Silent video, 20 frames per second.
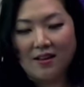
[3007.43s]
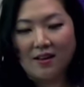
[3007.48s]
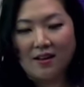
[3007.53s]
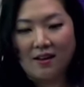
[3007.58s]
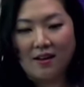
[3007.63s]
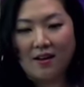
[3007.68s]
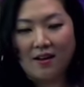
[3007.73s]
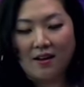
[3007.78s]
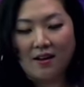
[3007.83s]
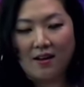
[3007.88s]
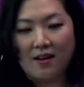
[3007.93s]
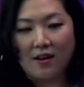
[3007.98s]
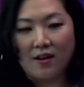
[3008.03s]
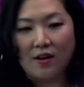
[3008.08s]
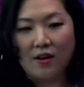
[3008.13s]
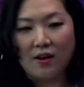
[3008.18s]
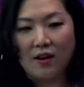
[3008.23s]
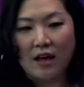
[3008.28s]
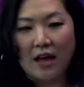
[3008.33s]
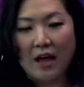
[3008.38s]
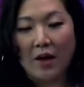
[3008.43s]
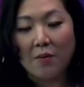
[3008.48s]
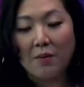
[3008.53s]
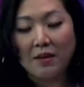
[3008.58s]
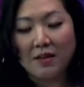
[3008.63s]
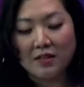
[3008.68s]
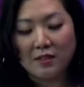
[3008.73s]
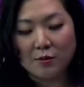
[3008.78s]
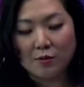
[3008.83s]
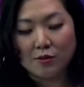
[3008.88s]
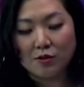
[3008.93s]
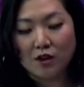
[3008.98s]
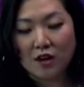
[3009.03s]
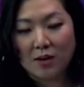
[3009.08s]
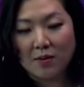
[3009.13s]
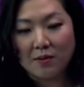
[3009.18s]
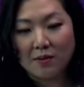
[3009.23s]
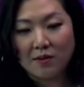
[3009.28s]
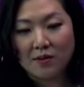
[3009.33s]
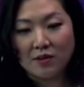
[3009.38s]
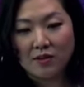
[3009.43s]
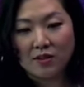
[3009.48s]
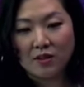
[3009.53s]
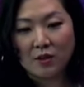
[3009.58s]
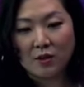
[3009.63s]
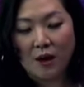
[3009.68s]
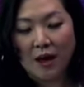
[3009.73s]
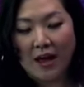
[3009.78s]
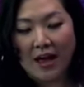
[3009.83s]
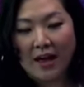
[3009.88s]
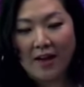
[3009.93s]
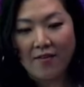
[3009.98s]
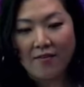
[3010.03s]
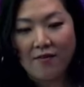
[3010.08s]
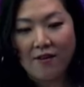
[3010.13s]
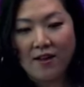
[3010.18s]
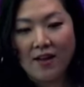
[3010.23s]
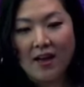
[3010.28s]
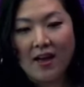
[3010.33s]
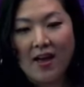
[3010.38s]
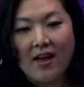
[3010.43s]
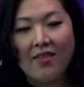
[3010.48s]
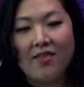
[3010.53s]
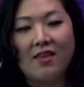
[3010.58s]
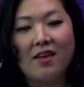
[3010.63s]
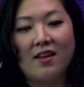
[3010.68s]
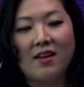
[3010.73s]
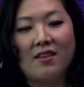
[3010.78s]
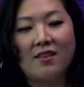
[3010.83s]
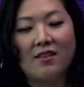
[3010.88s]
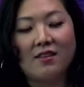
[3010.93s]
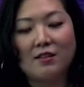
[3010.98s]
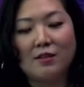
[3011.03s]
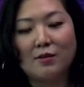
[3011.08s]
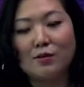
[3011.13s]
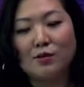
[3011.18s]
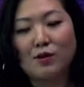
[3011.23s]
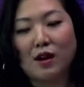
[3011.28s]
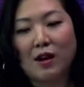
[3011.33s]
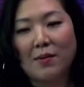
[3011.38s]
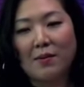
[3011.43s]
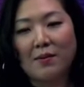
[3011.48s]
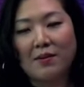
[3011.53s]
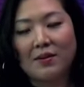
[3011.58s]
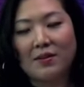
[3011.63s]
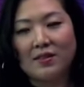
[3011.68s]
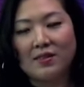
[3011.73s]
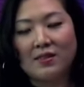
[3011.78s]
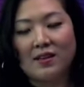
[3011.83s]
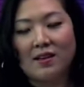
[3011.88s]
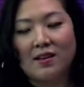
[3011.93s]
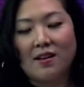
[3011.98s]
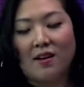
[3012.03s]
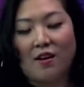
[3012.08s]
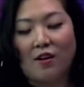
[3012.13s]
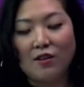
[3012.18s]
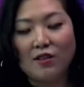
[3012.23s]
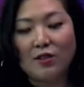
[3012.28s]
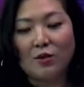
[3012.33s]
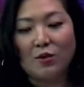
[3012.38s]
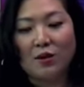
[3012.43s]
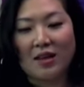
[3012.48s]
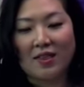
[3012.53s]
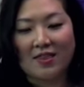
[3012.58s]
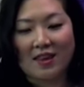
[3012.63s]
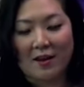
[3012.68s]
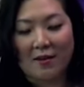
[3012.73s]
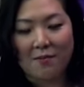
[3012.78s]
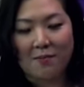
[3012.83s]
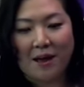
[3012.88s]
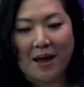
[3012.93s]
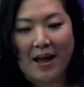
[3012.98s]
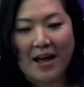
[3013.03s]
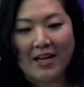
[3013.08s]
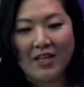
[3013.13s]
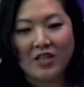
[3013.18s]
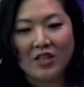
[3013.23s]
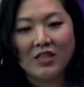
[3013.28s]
uh, how many subscribers you have, and then the subscribers also get that badge.